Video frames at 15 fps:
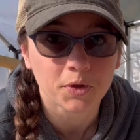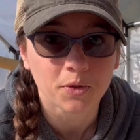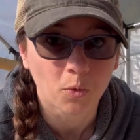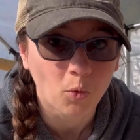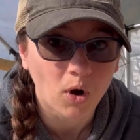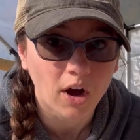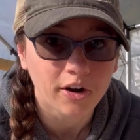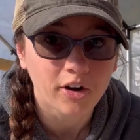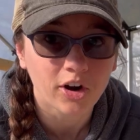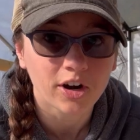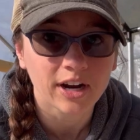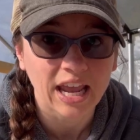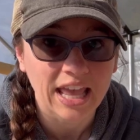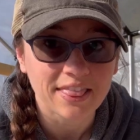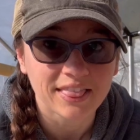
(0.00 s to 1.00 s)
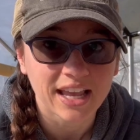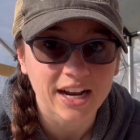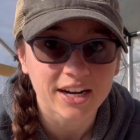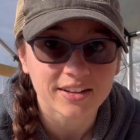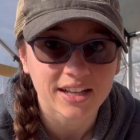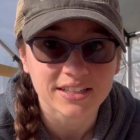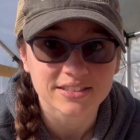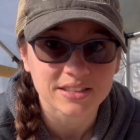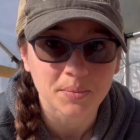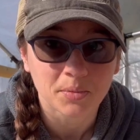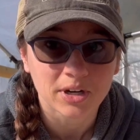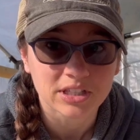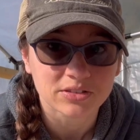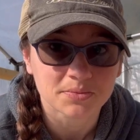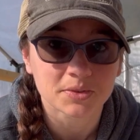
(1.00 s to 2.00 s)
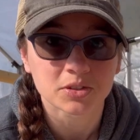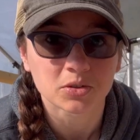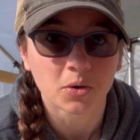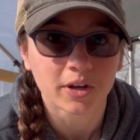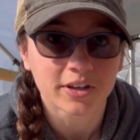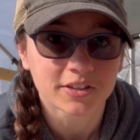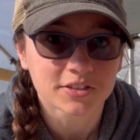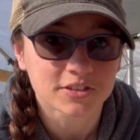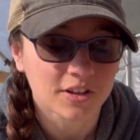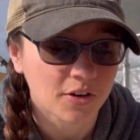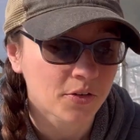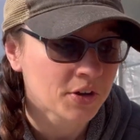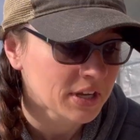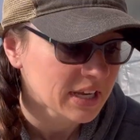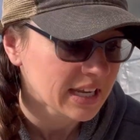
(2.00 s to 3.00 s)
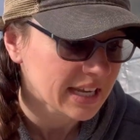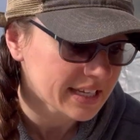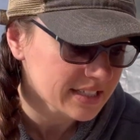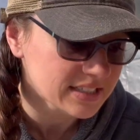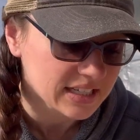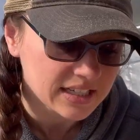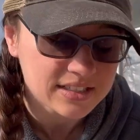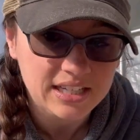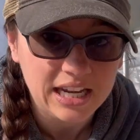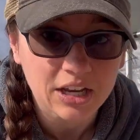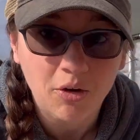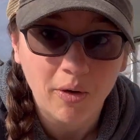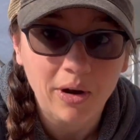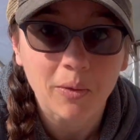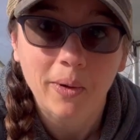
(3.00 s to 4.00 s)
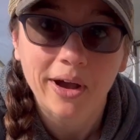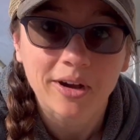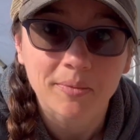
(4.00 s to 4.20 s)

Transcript: the water in there that separates from the soil. So it did take quite a while